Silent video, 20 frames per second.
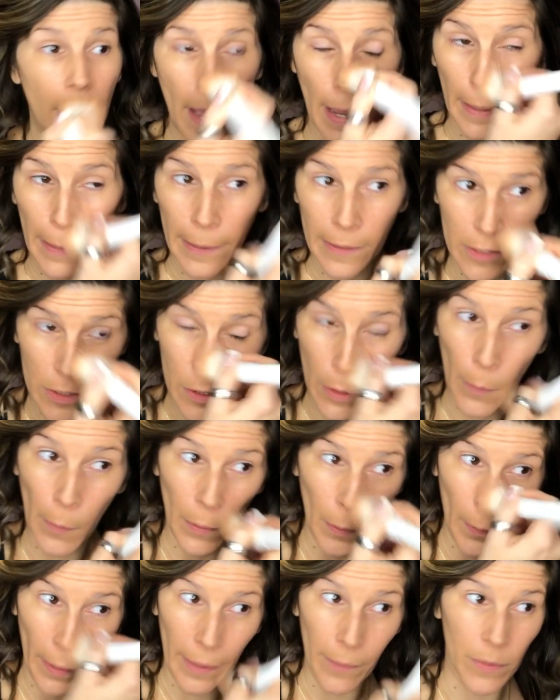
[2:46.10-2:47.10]
That is so
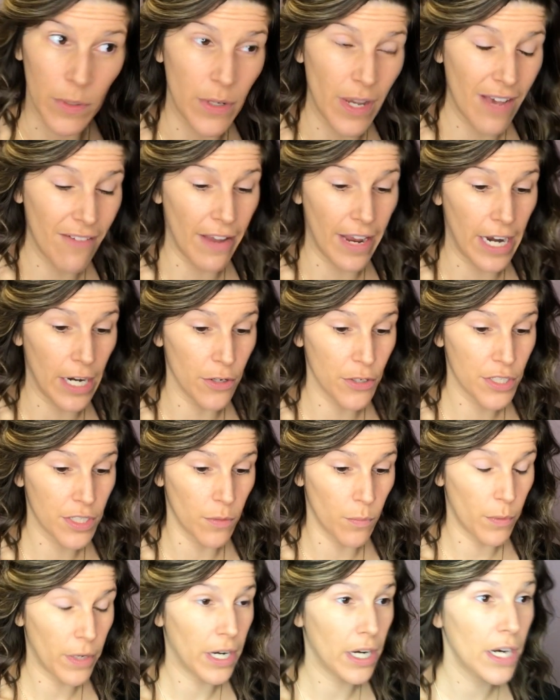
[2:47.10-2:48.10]
annoying when you have a hair
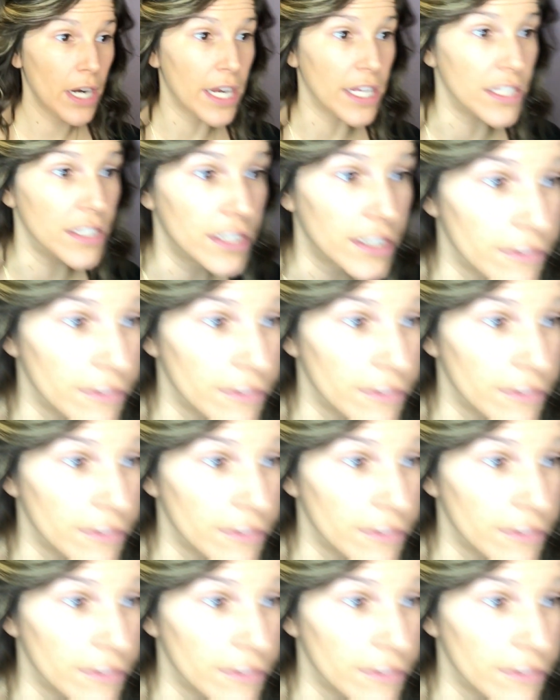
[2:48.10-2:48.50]
somewhere and you